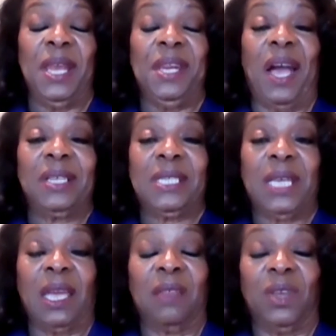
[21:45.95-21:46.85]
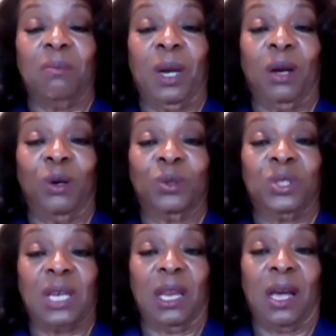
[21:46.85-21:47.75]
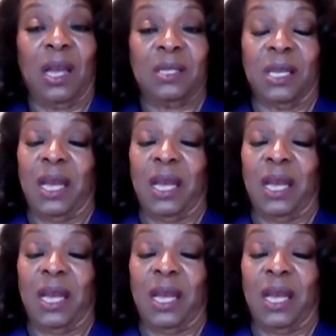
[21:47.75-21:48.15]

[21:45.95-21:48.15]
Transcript: Not saying that my older clients,